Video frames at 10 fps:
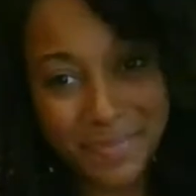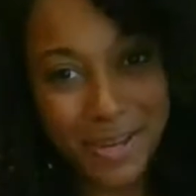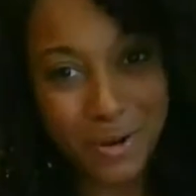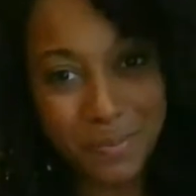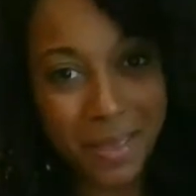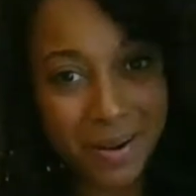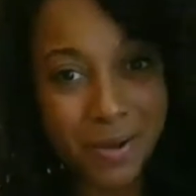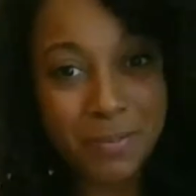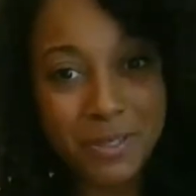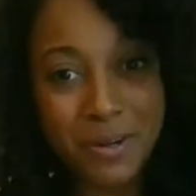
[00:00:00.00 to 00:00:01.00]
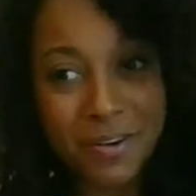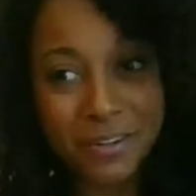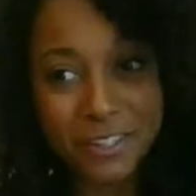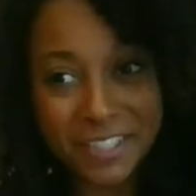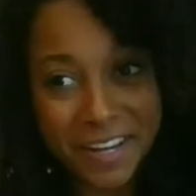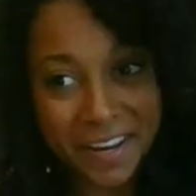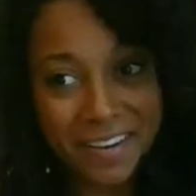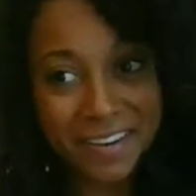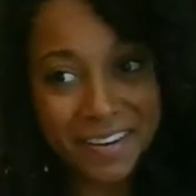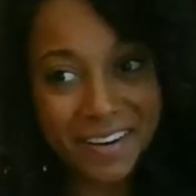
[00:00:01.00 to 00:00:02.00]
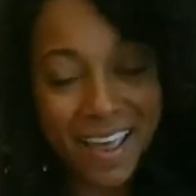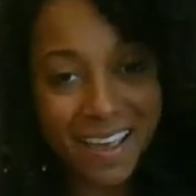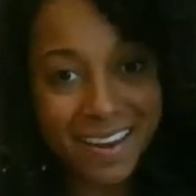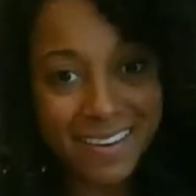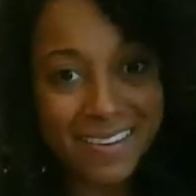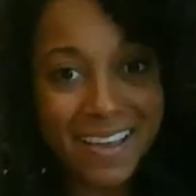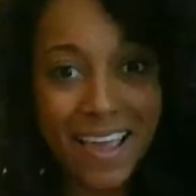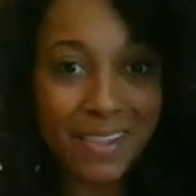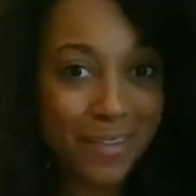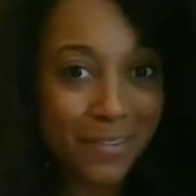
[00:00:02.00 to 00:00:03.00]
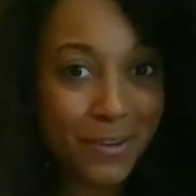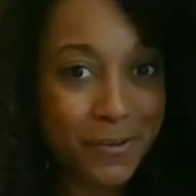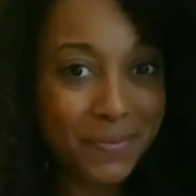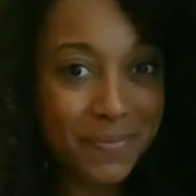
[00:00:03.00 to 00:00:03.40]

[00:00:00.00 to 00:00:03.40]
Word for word: hope that helped you understand, and I love you.